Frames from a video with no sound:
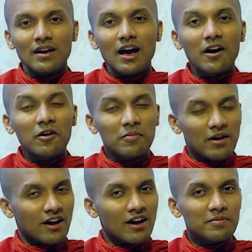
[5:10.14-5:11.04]
our
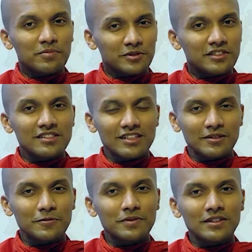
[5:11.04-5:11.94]
Maha
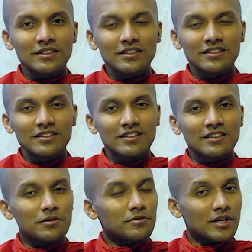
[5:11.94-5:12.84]
Bodhisattva
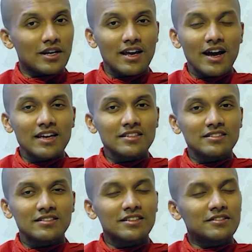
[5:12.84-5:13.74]
realized
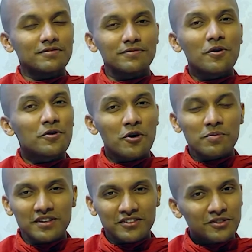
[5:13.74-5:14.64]
these 4
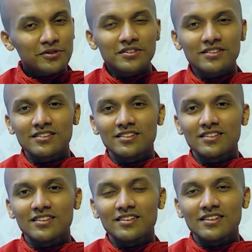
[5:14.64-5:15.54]
noble truths
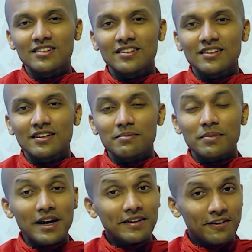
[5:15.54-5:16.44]

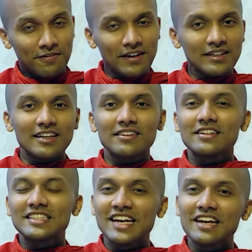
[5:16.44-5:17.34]
by defeating the
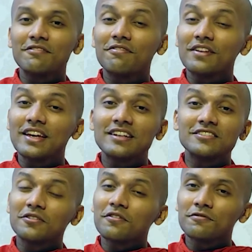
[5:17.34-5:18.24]
10
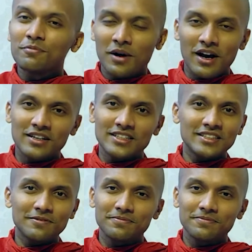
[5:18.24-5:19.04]
fleets of Mara